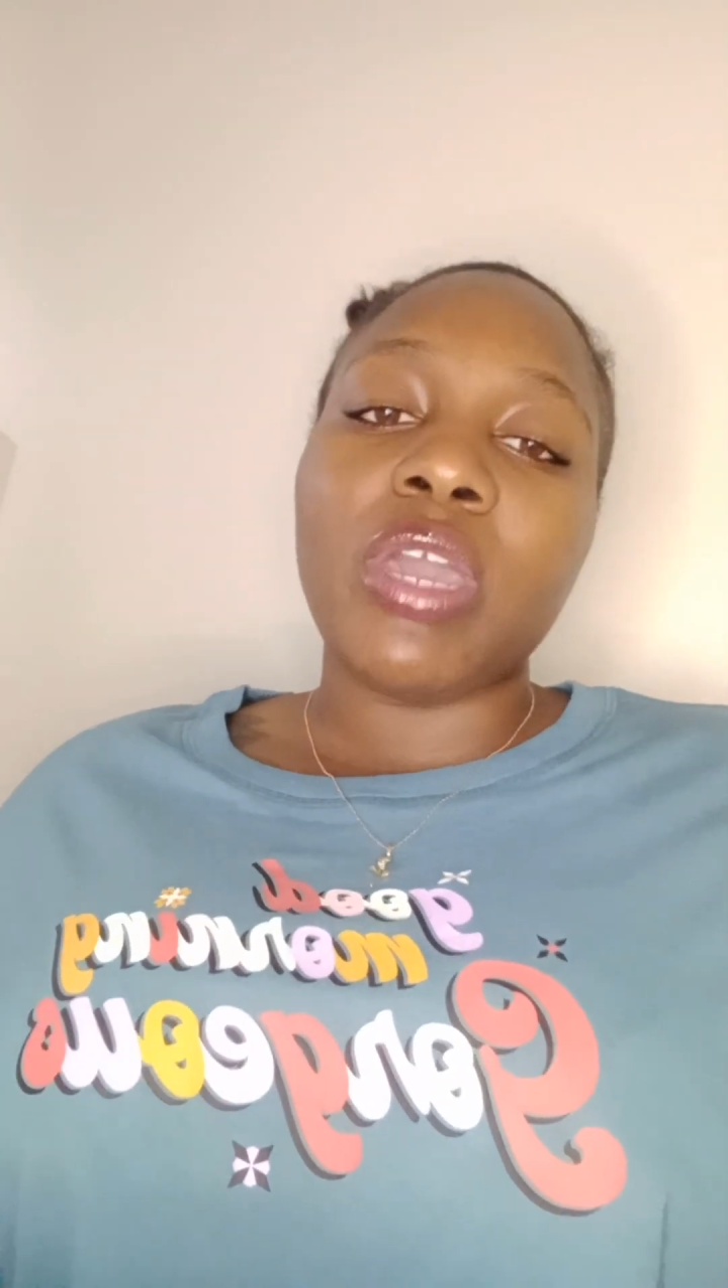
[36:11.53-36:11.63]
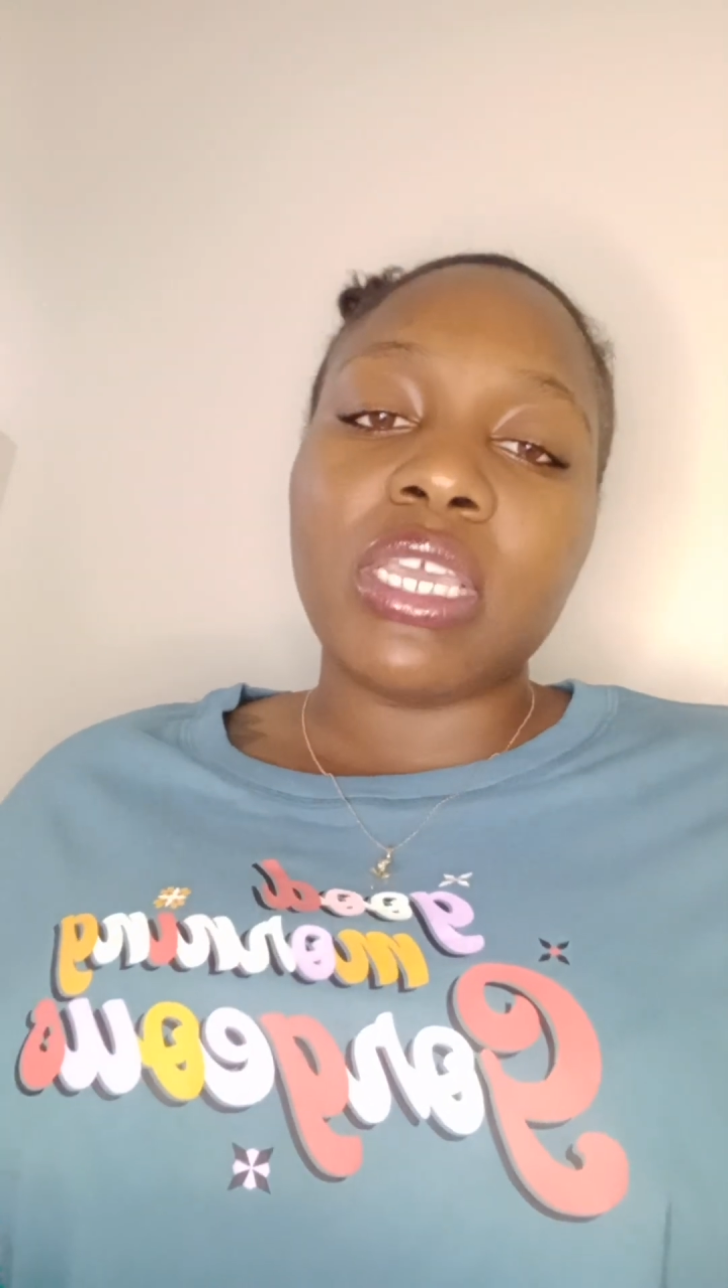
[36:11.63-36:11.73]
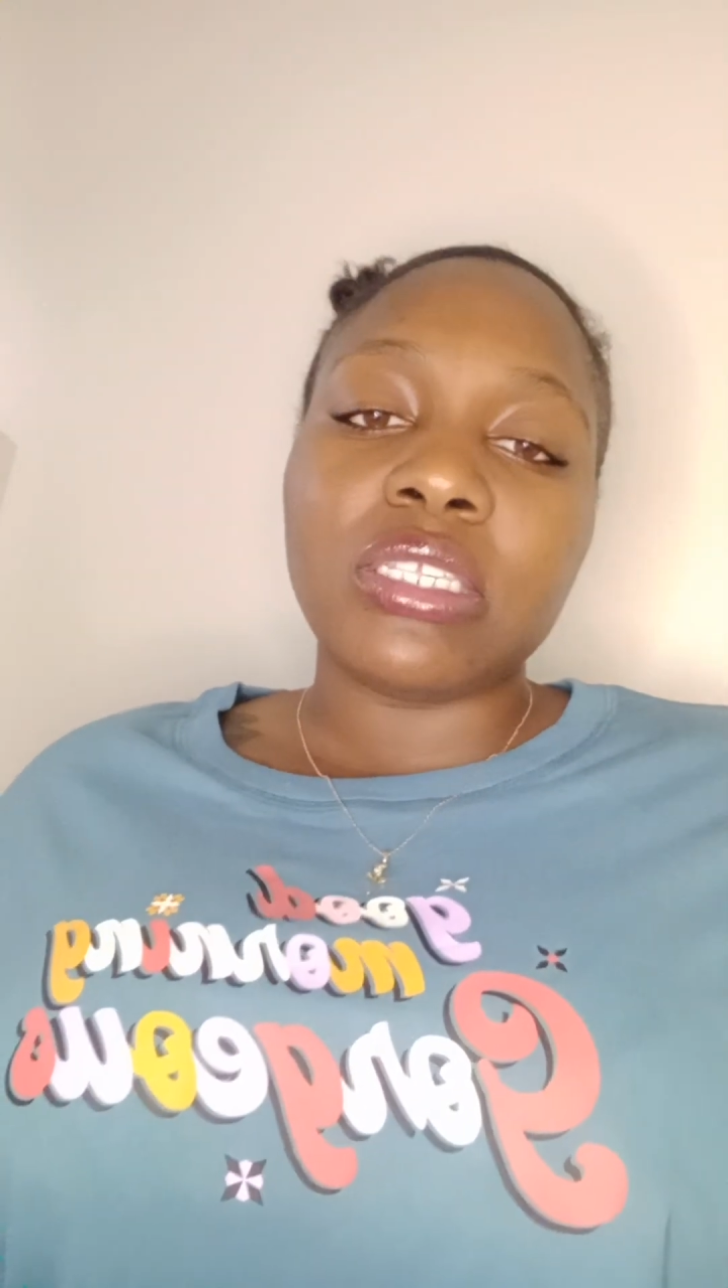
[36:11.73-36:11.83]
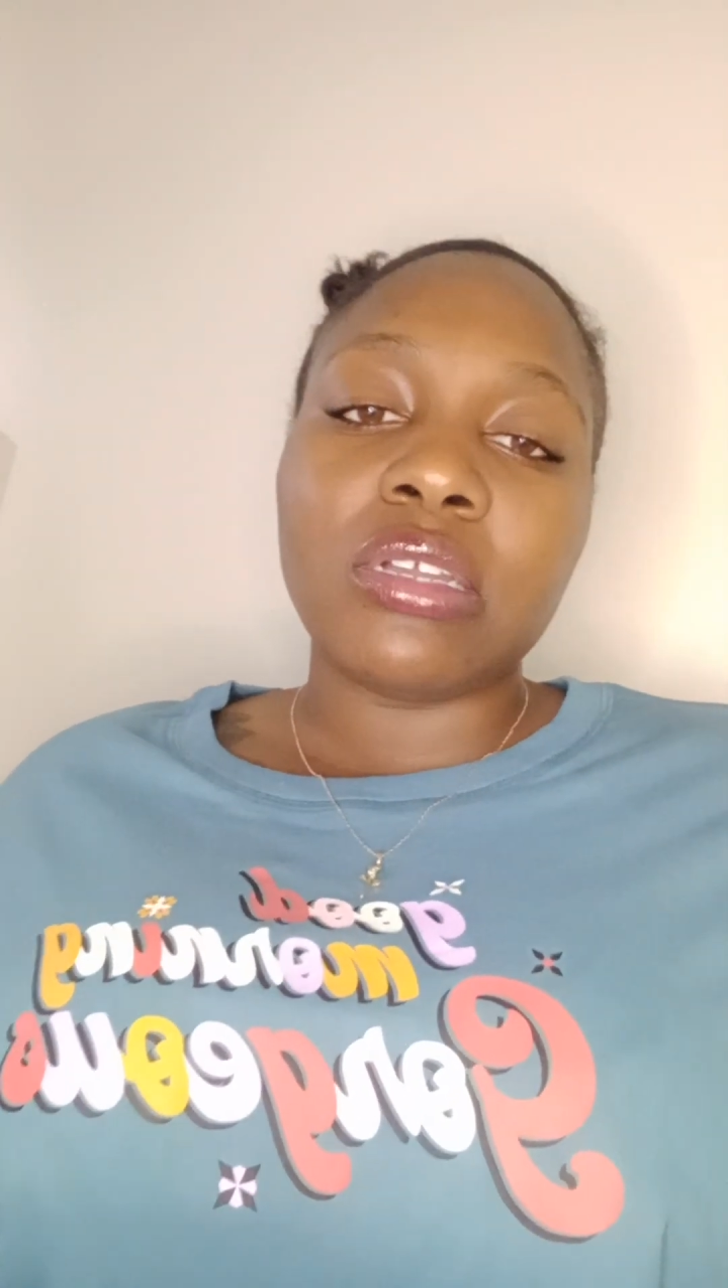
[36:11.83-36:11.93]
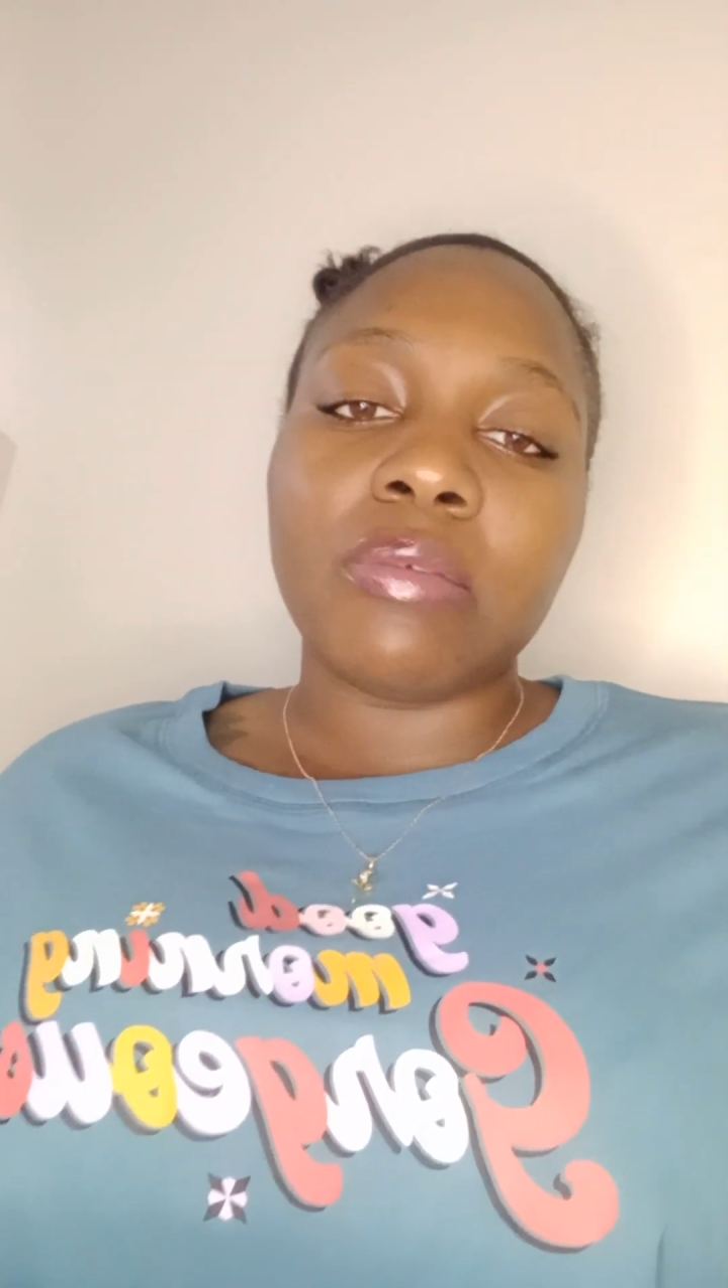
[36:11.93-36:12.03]

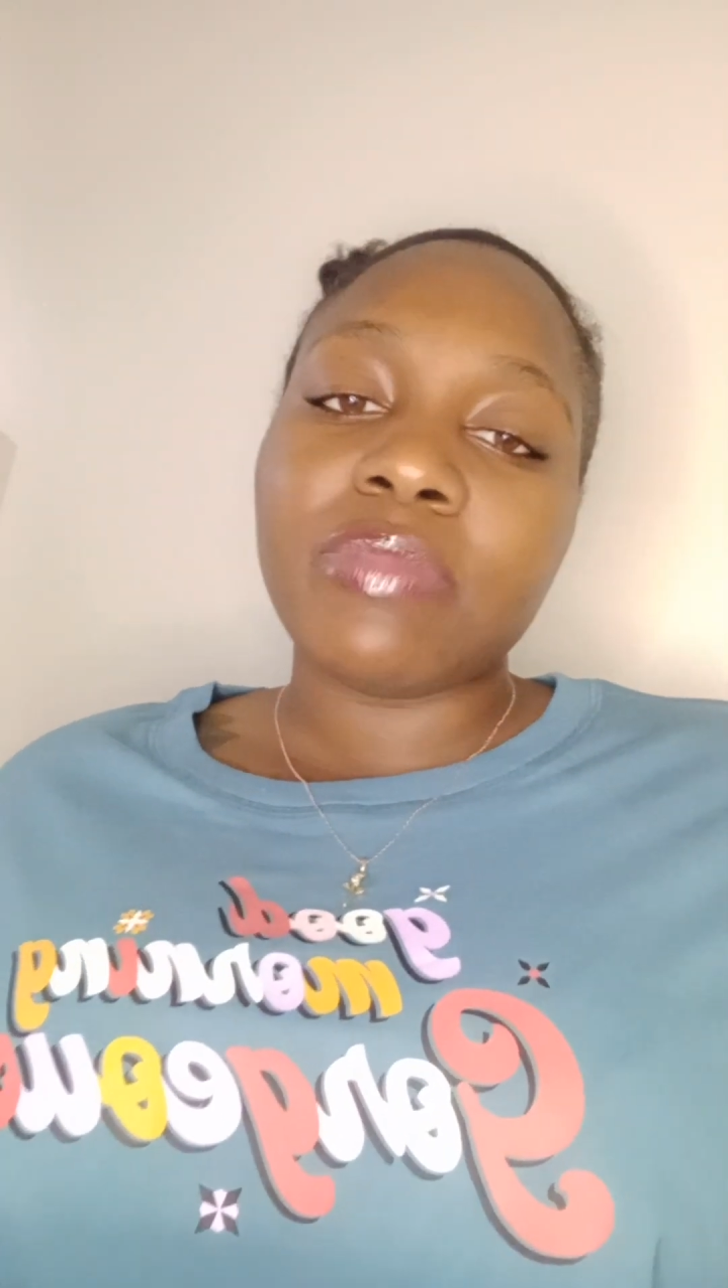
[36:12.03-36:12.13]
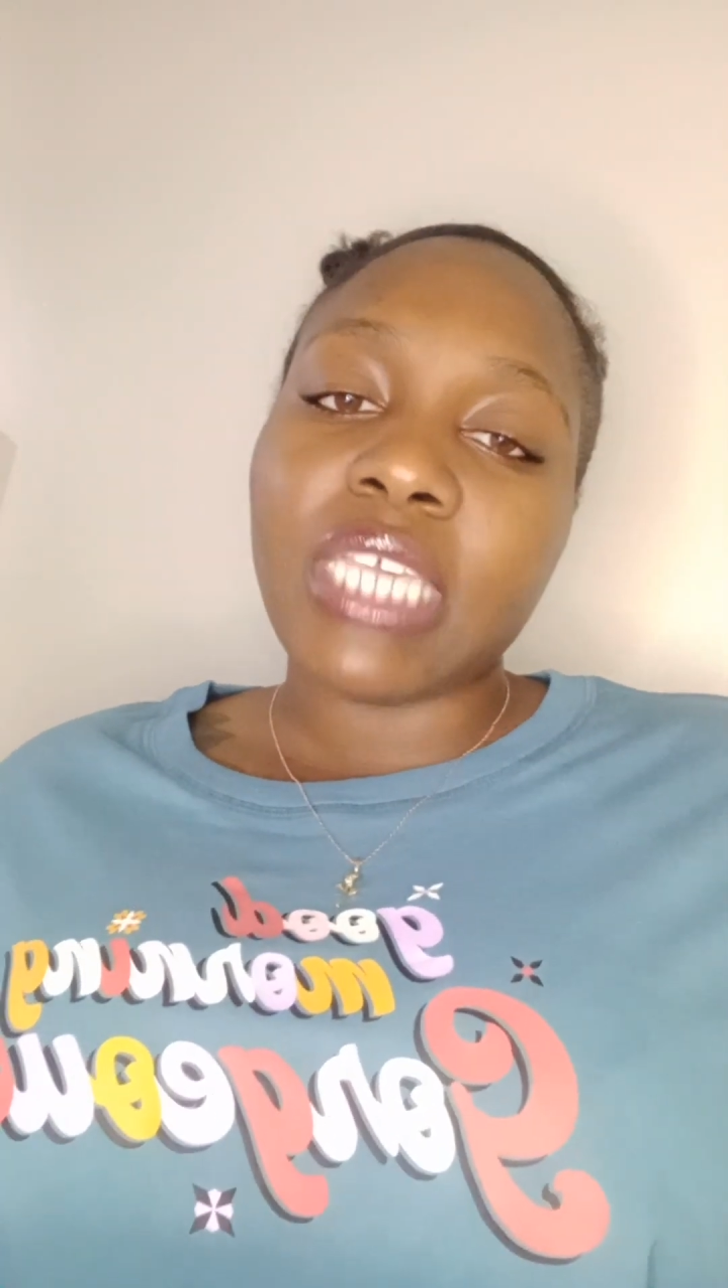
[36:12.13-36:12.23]
wisdom,